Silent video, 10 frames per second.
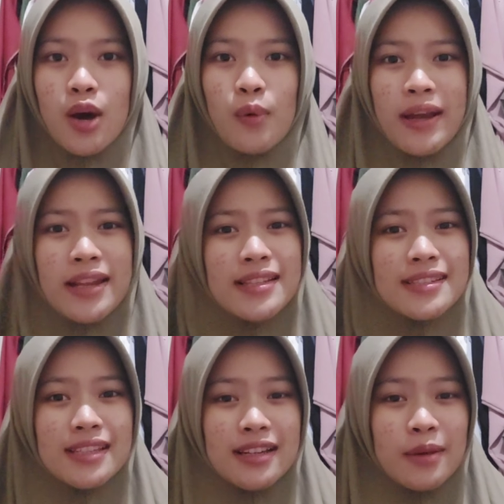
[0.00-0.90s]
what is
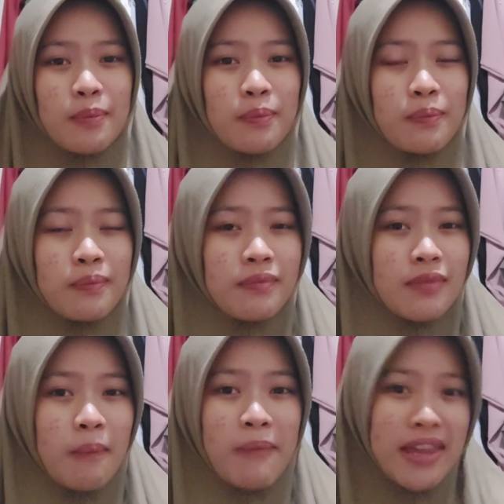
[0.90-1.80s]
the
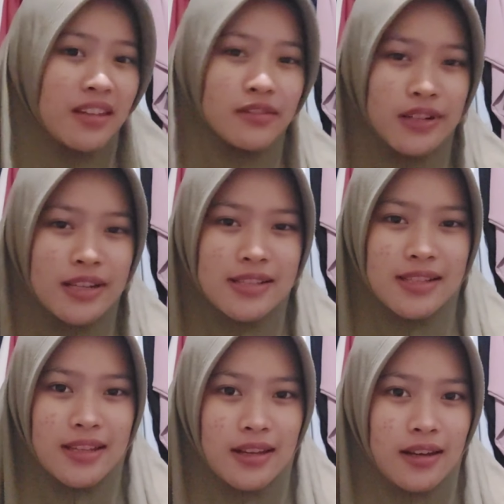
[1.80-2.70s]
main
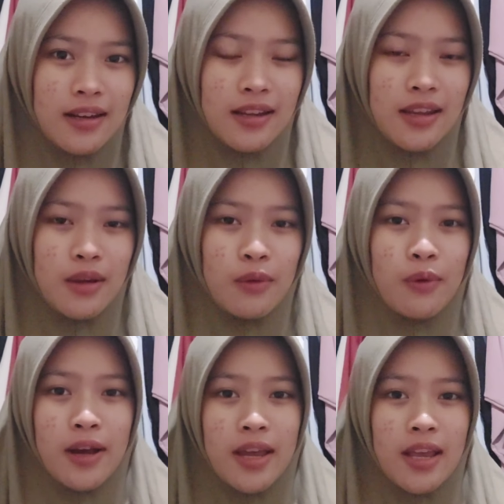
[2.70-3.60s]
reason
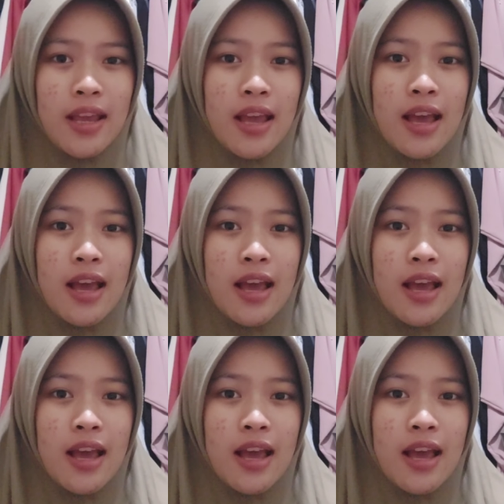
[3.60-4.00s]
why